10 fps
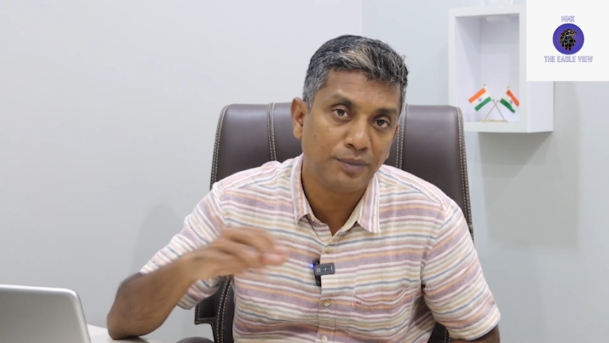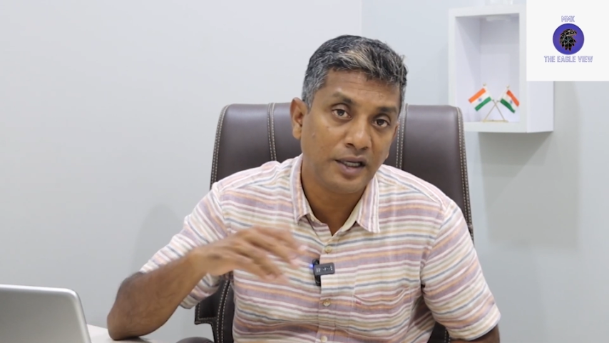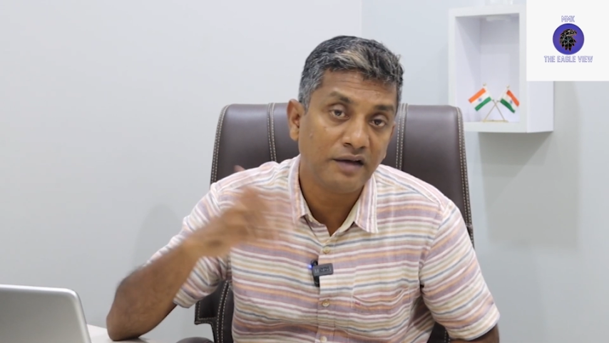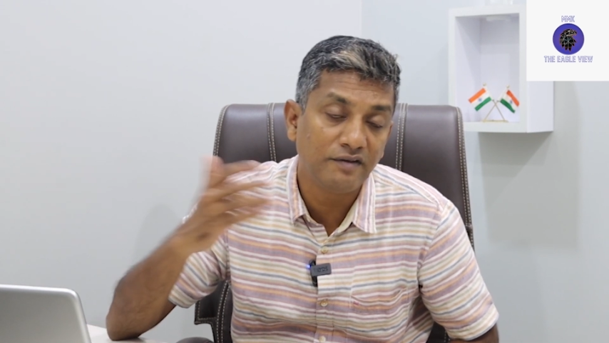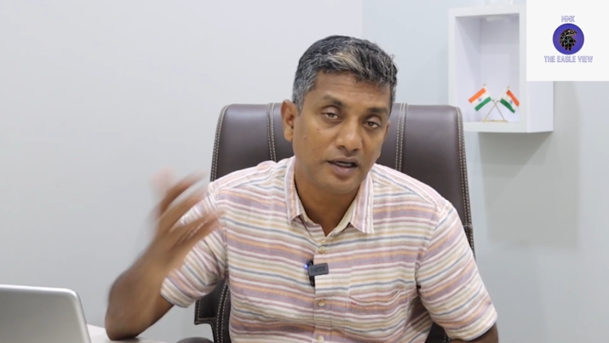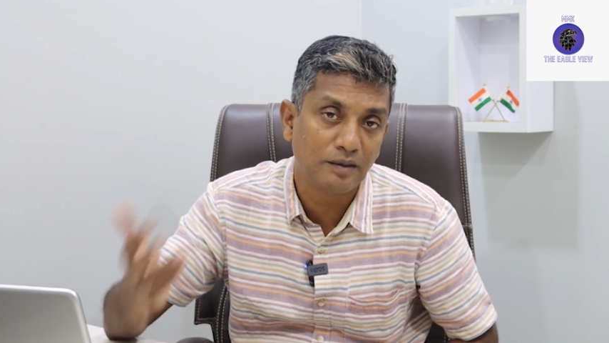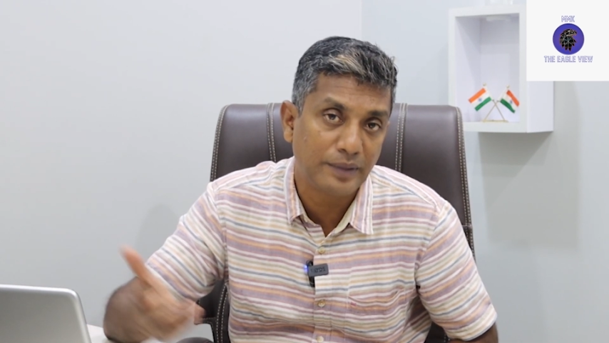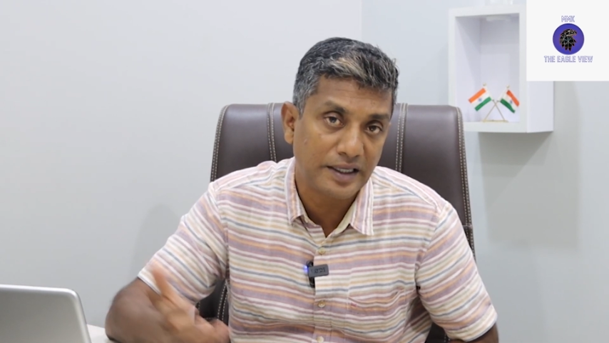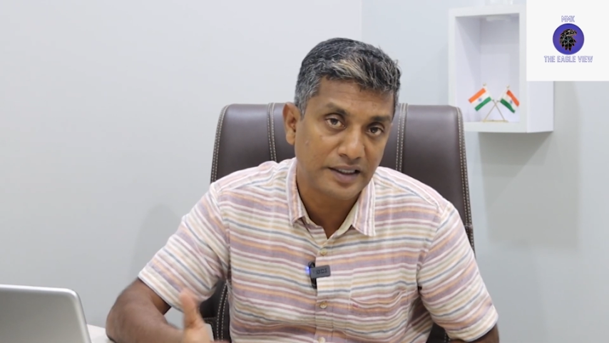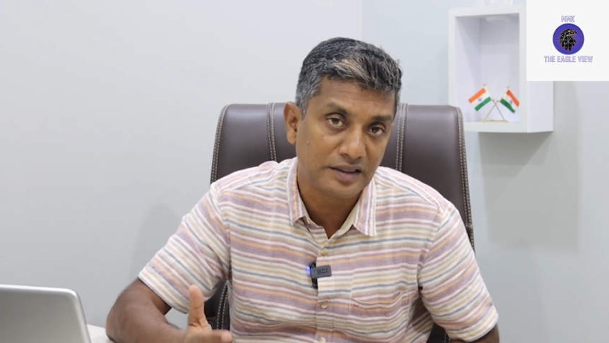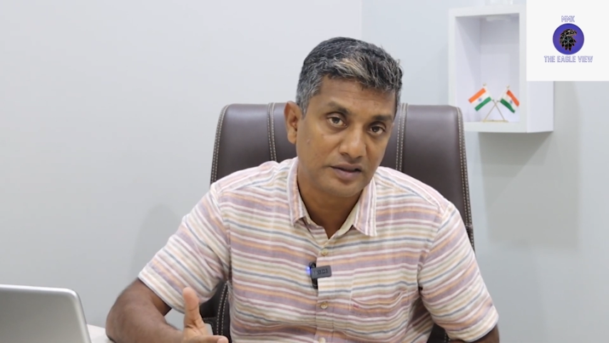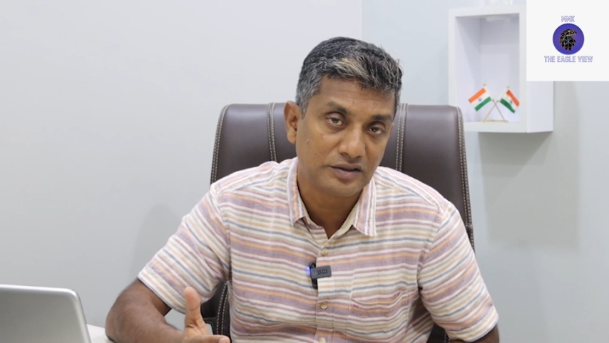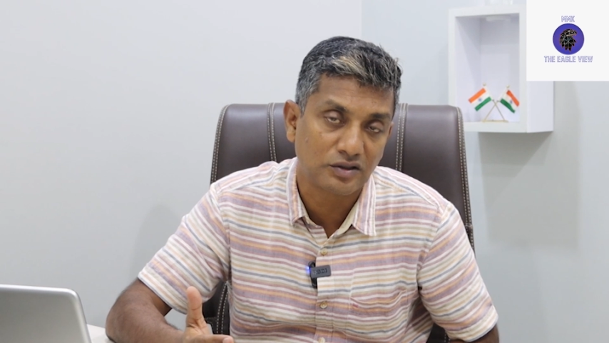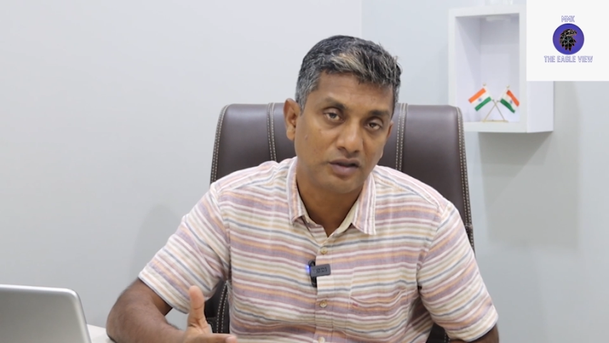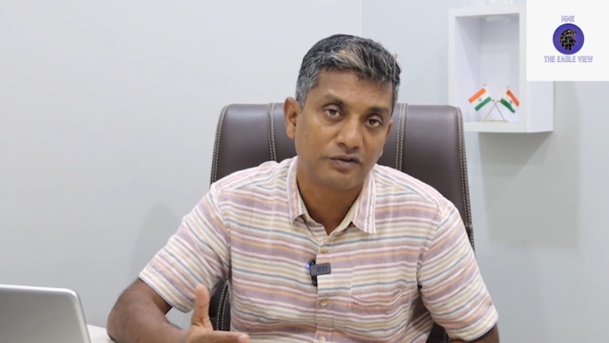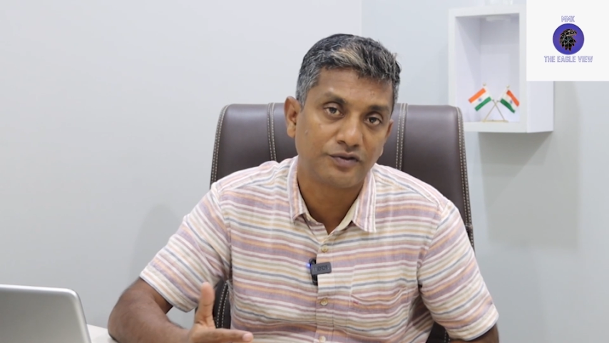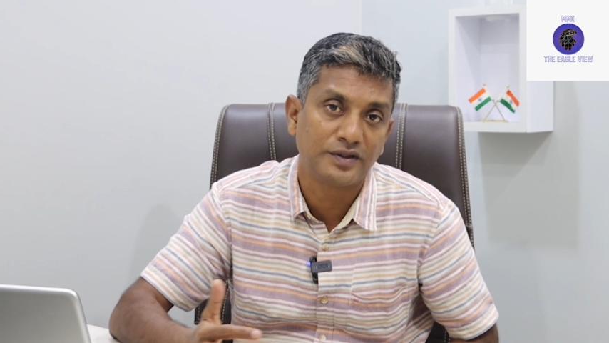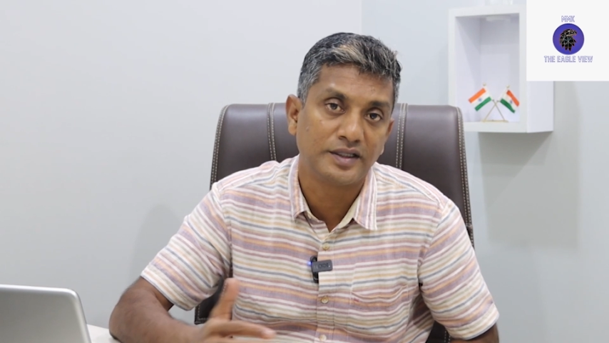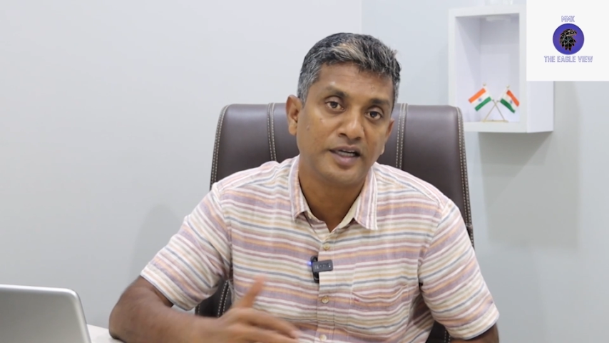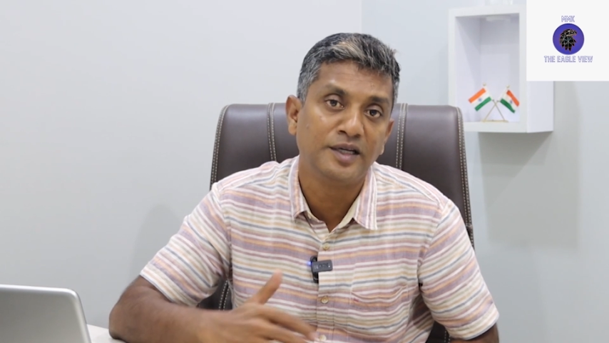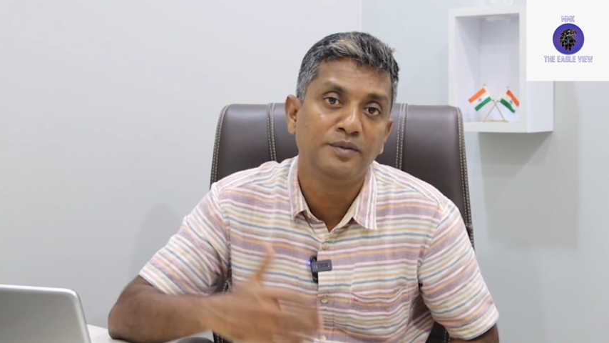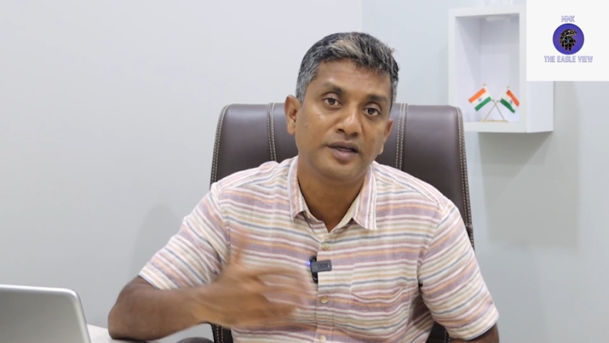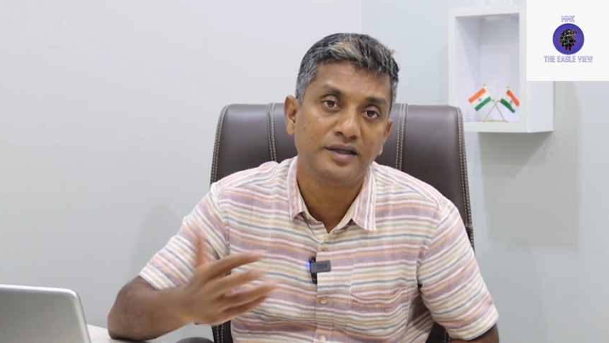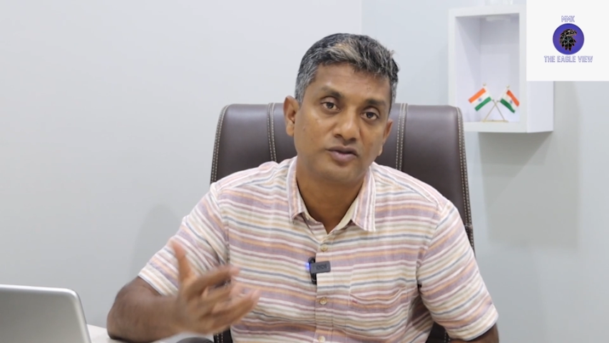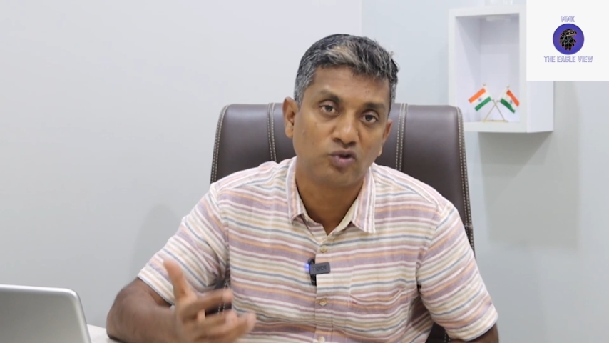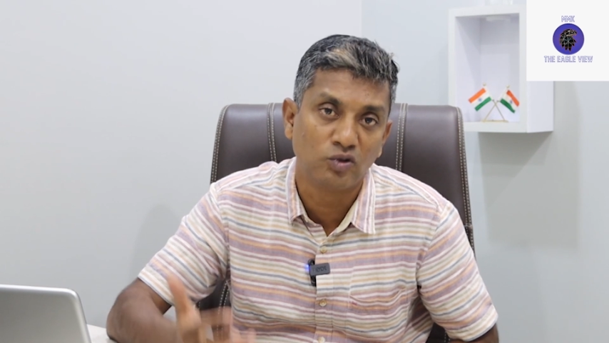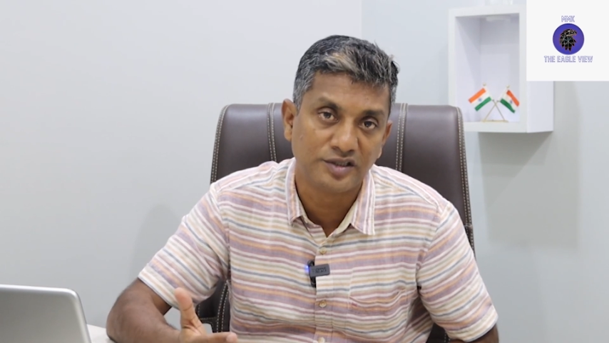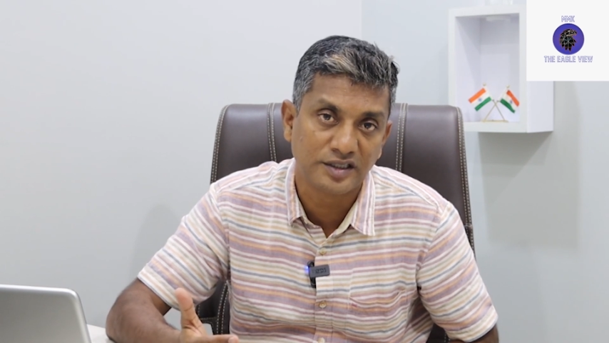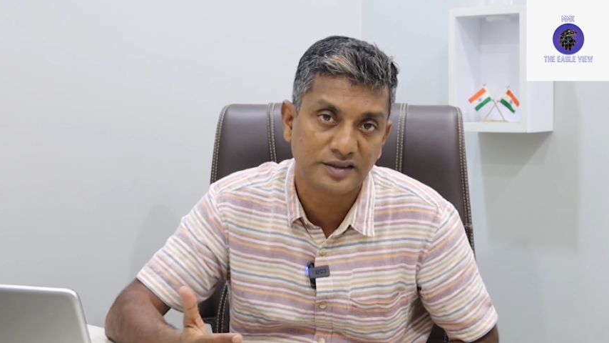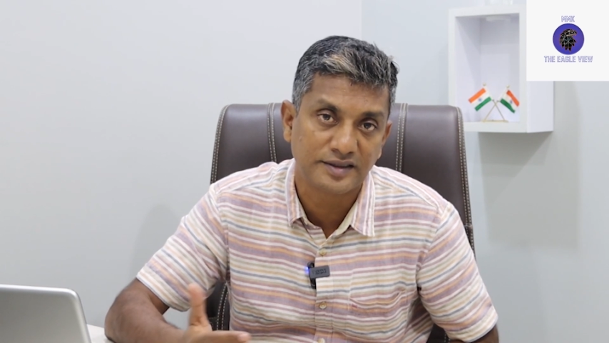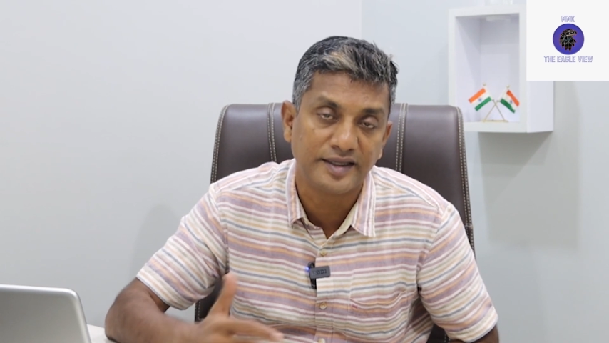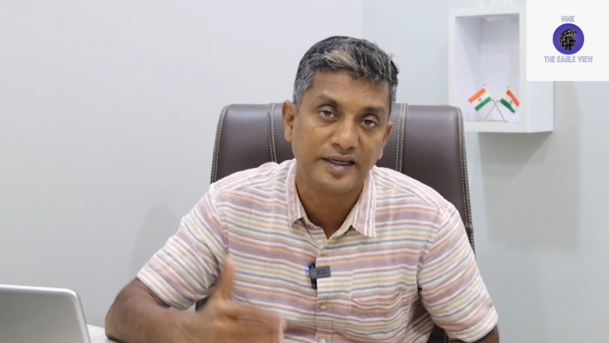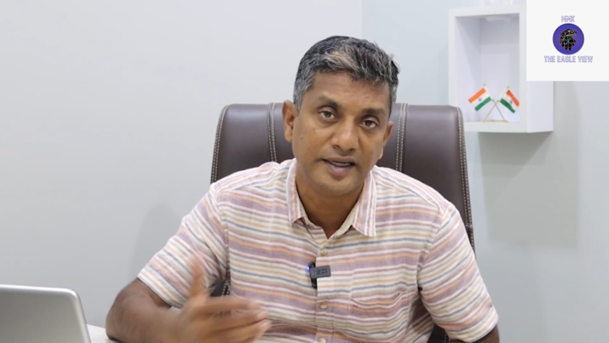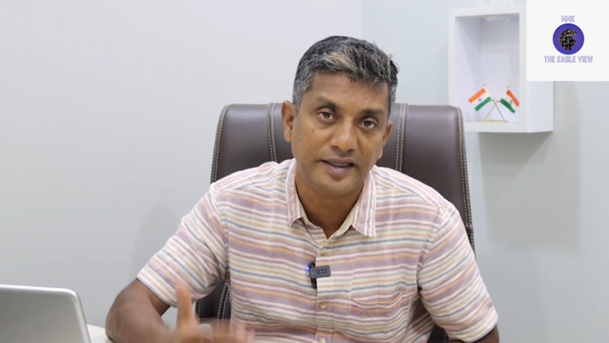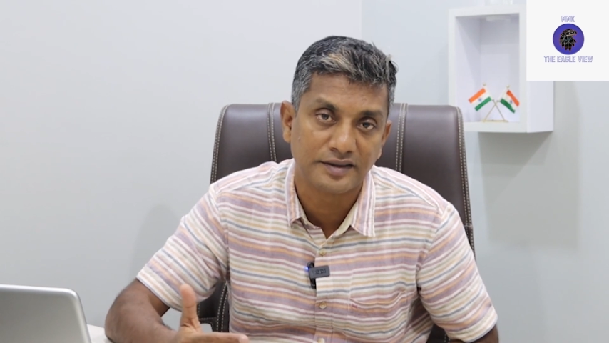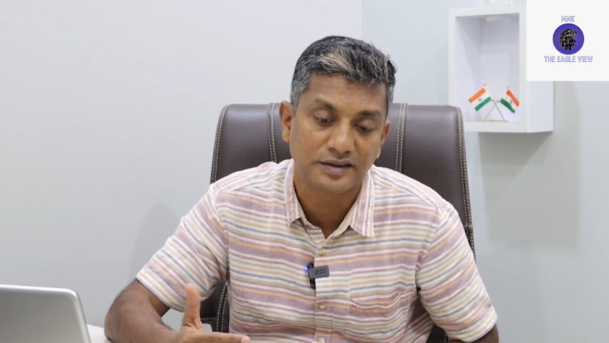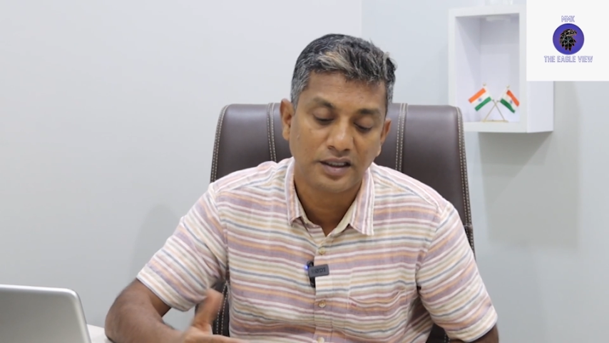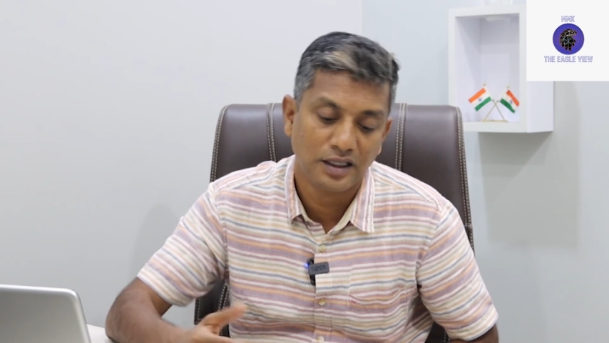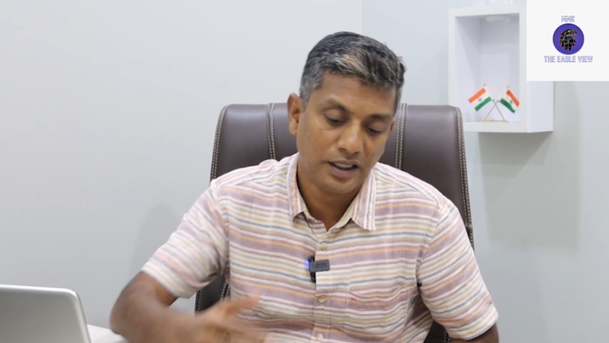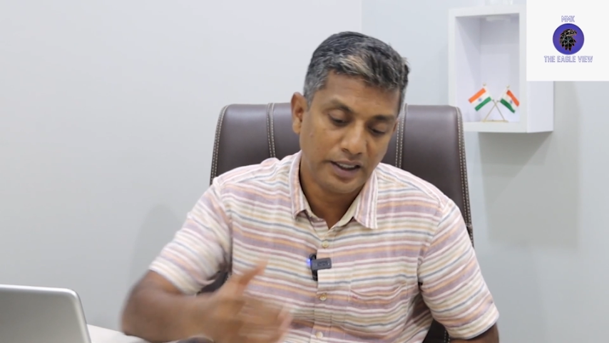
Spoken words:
behavioral patterns of the enemy soldiers, their leaders.